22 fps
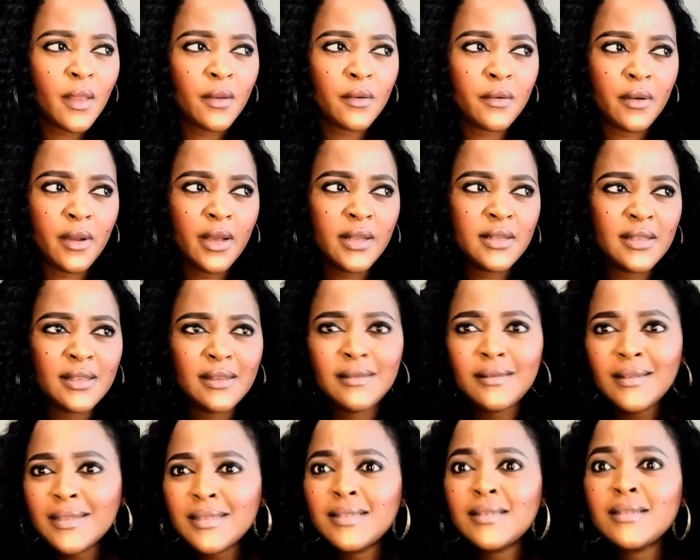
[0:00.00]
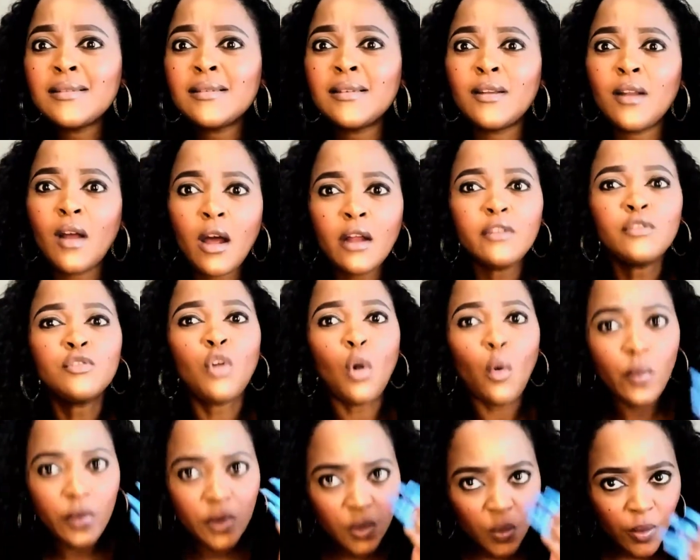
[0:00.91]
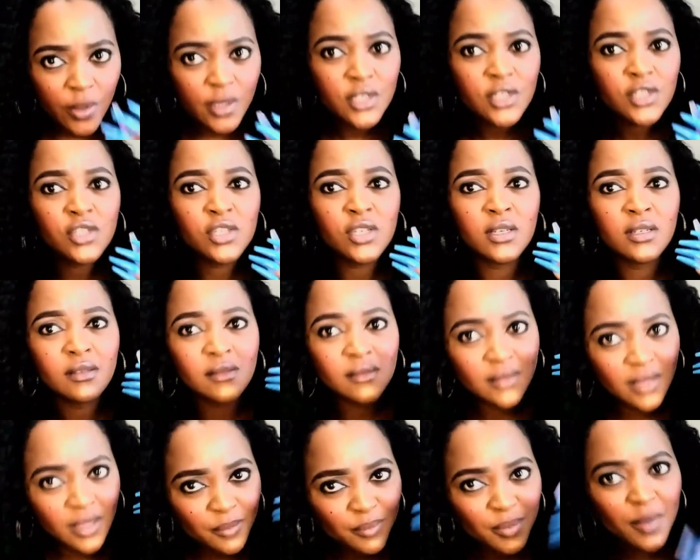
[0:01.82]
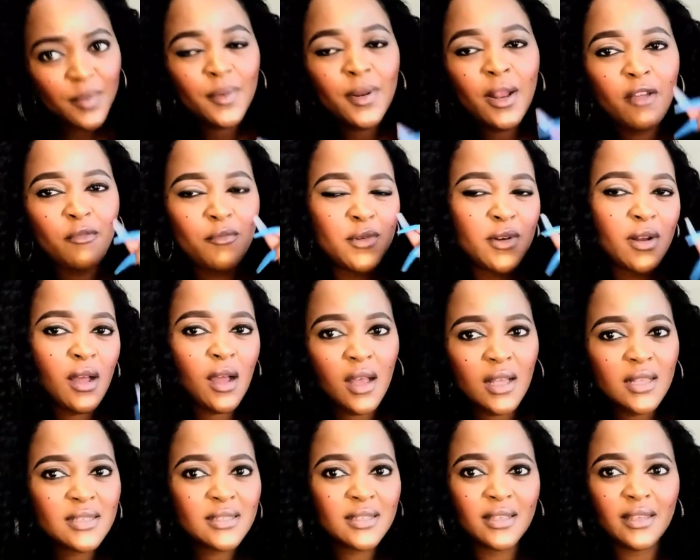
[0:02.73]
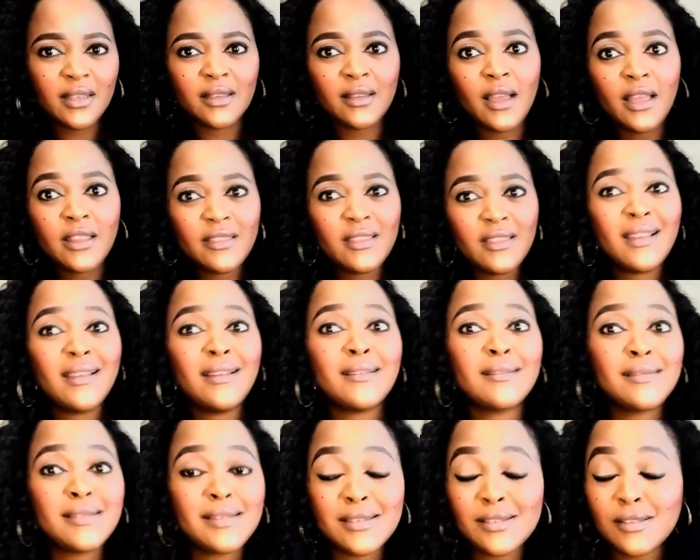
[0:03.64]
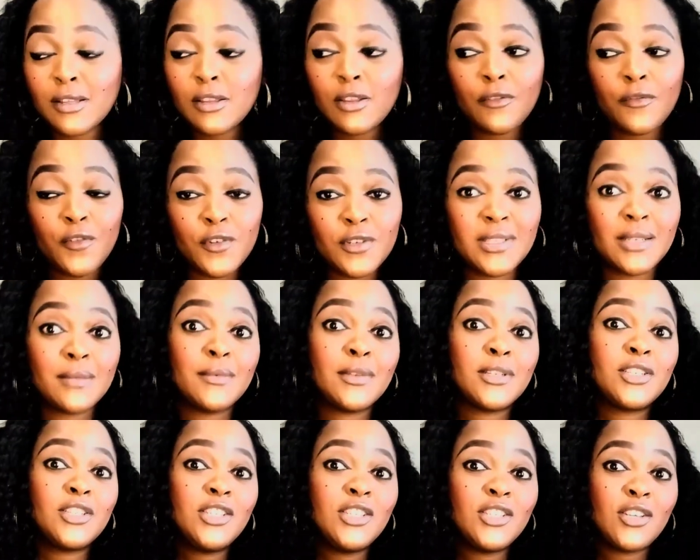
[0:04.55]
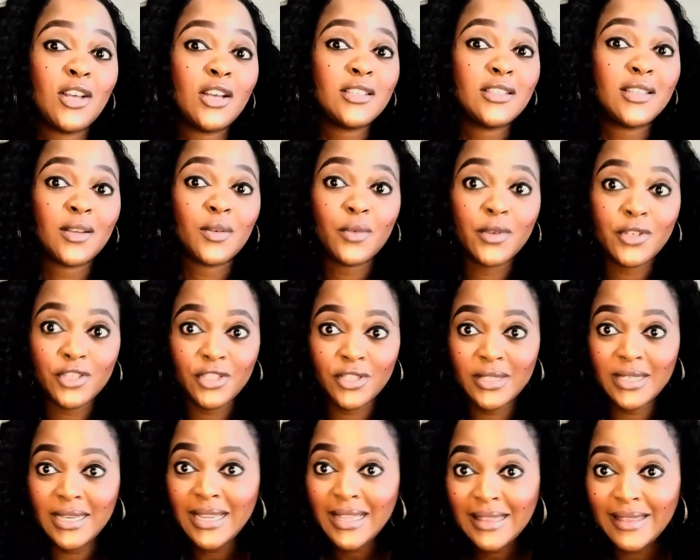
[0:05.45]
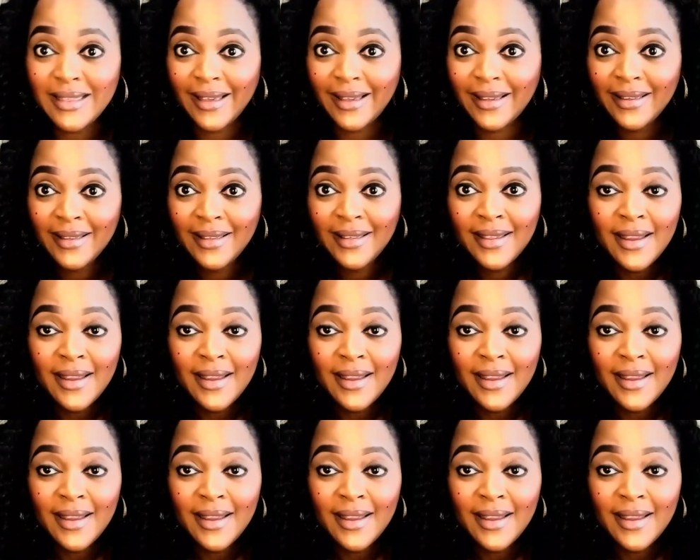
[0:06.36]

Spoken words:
Right? And this is an ongoing question that people have been asking. I think this is not the first time that she's asked that question either.